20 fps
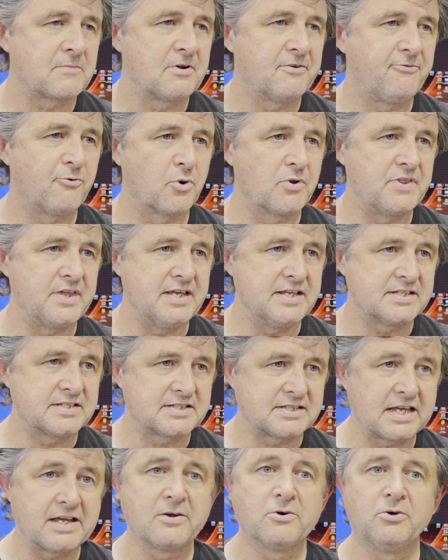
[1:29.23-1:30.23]
for the
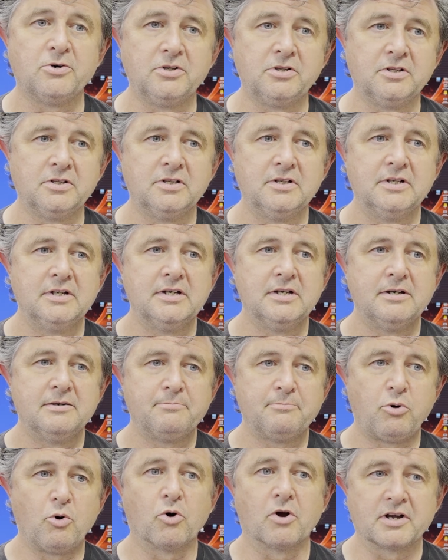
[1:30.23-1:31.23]
single
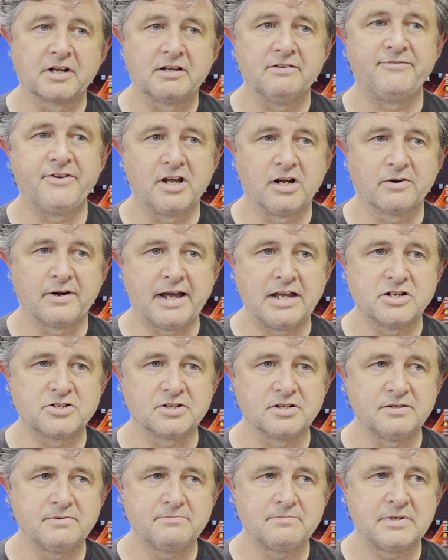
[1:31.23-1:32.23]
port
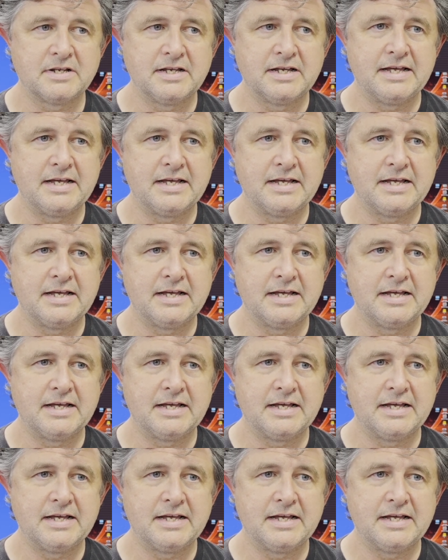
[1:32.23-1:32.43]
configuration